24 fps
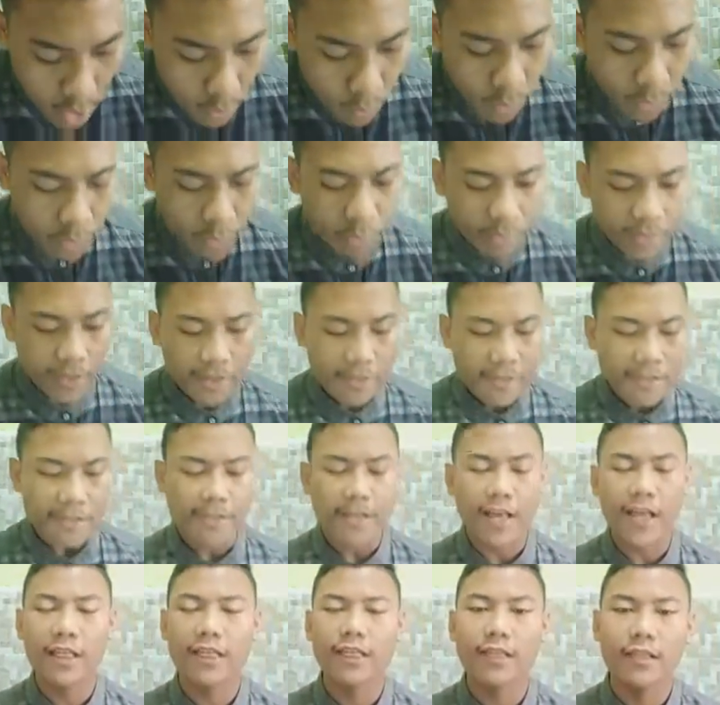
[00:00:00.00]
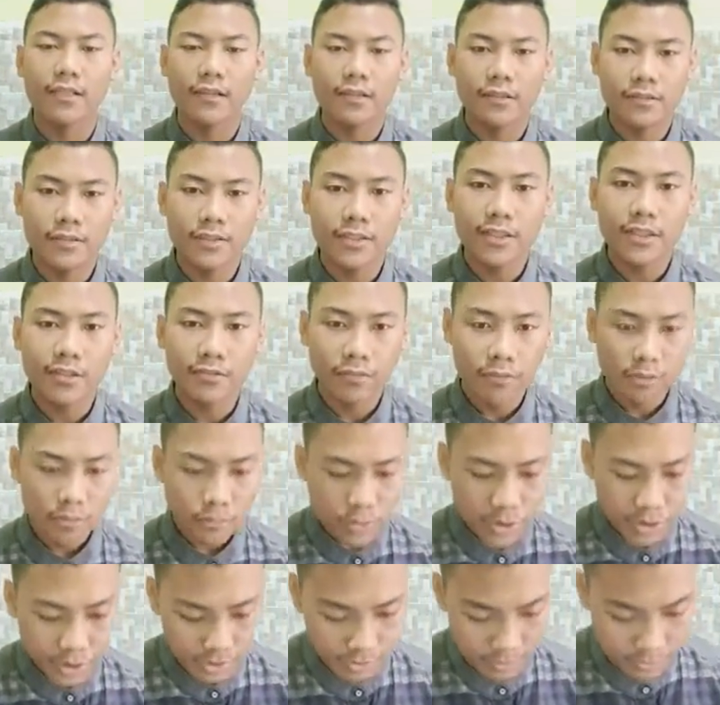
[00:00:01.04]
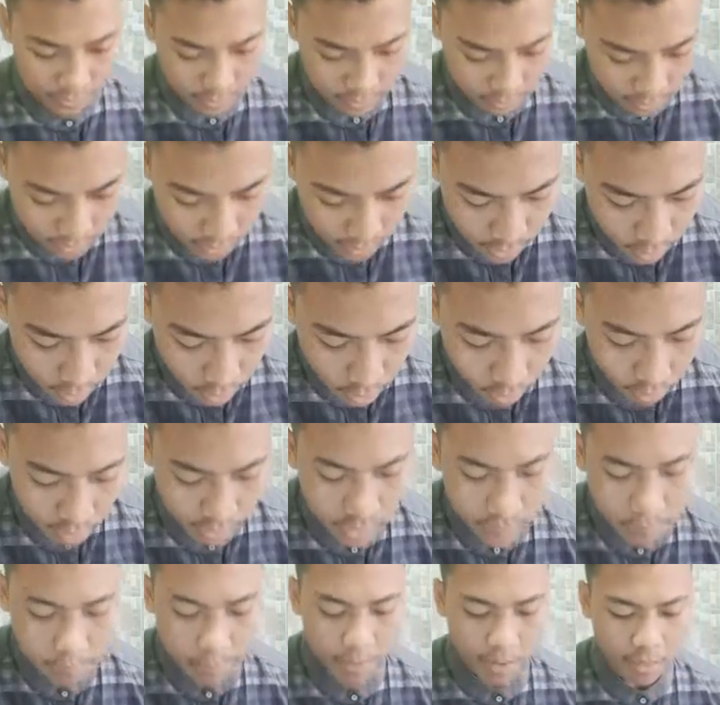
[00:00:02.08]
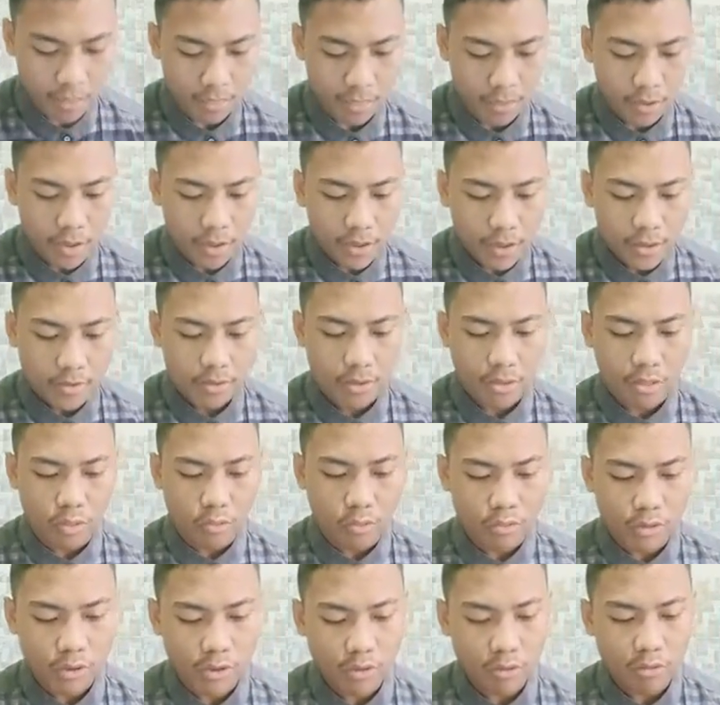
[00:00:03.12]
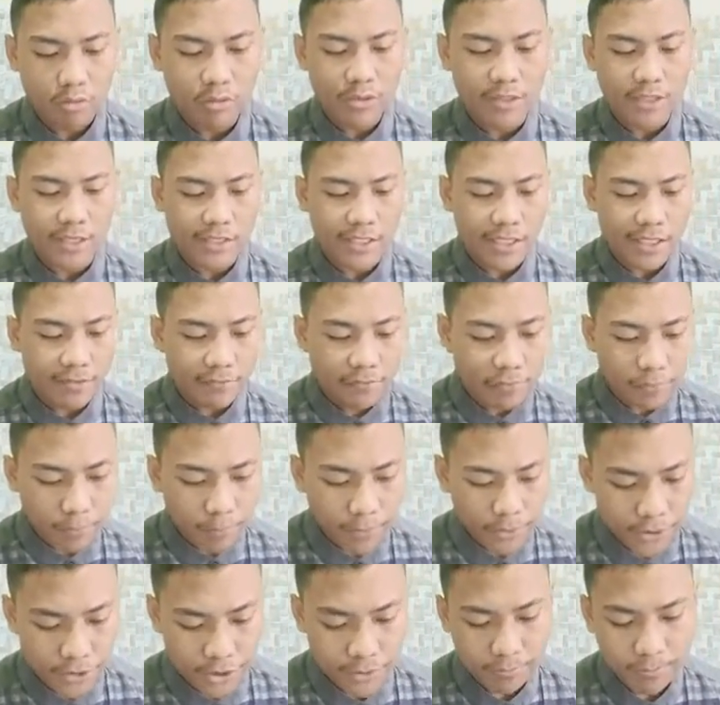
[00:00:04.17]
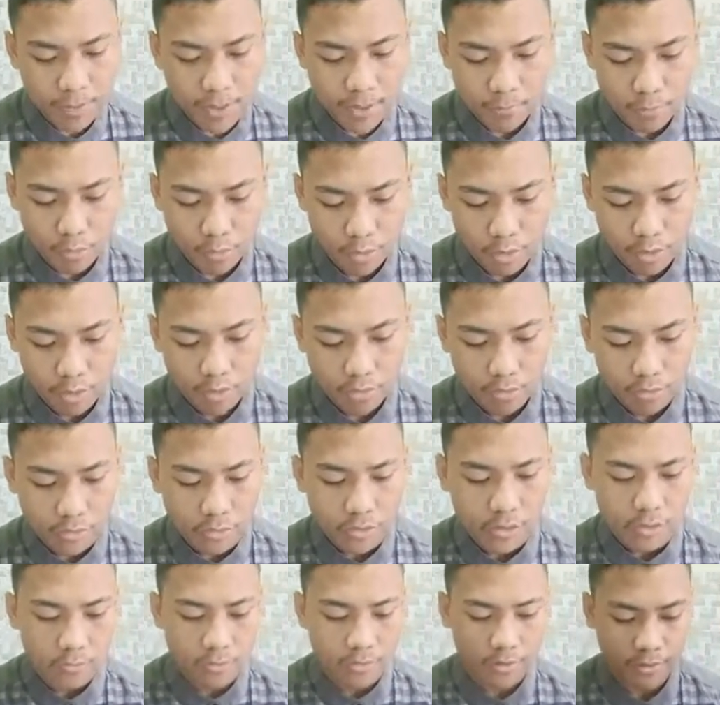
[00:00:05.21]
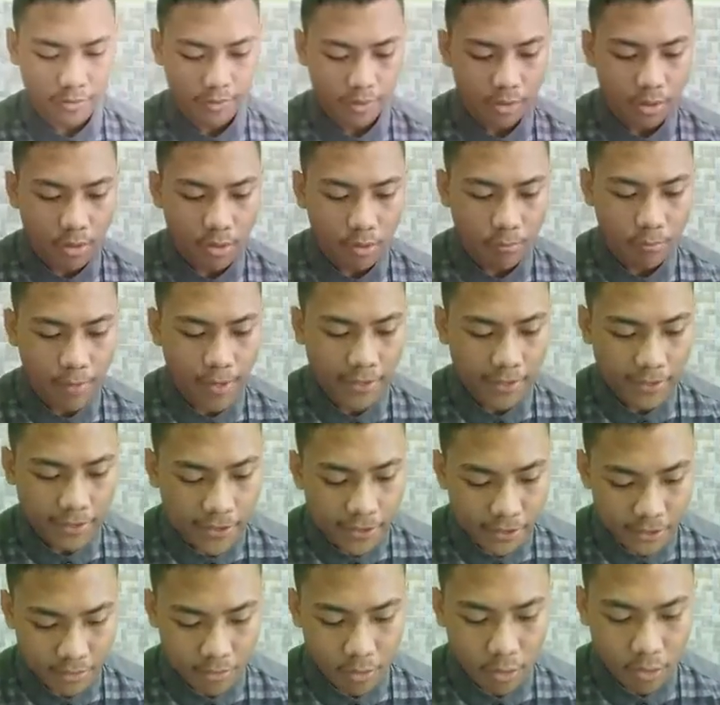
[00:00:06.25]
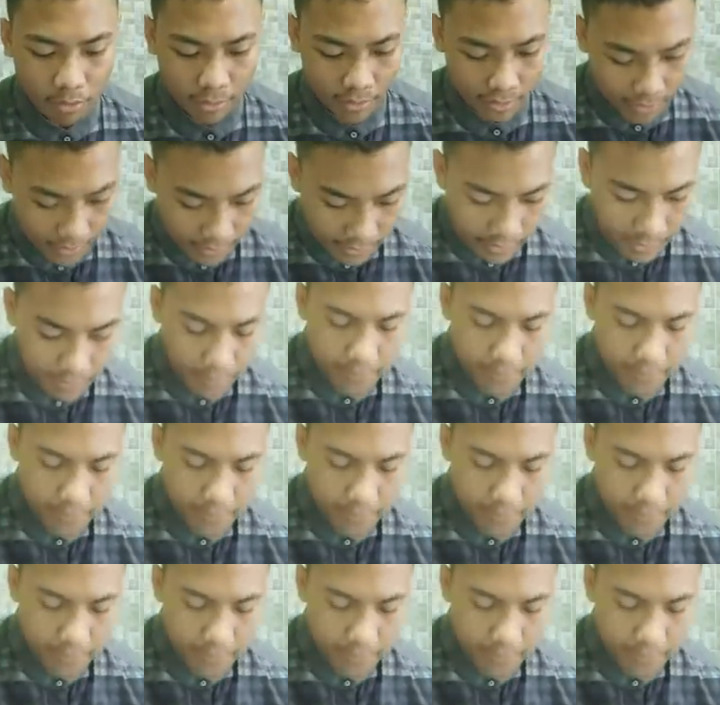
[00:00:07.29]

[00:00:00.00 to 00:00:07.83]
We could say it as the learning revolution. On the past, the student only get information by books on the library or by teacher only.